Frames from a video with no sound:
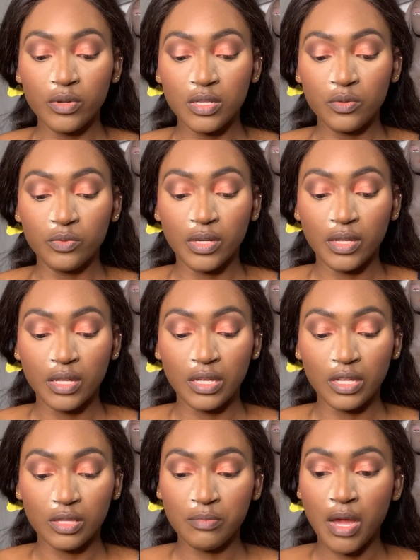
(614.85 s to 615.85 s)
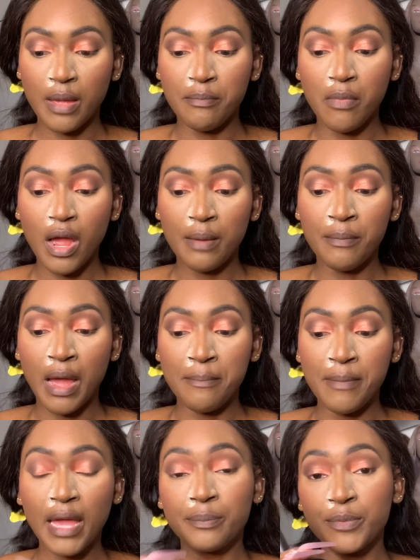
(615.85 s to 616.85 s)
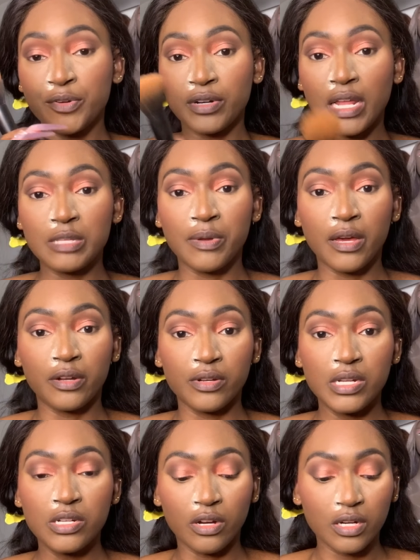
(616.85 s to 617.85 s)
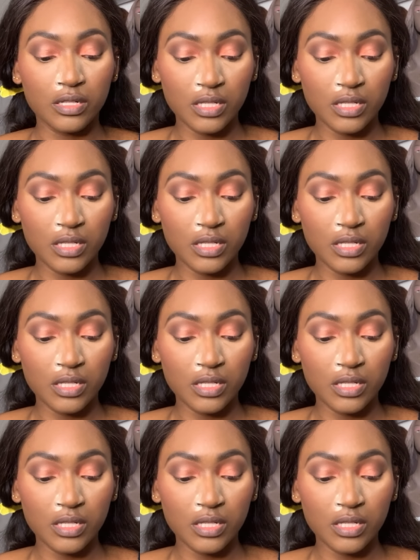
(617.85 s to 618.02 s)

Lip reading: in with my MAC Mineralize Powder in Dark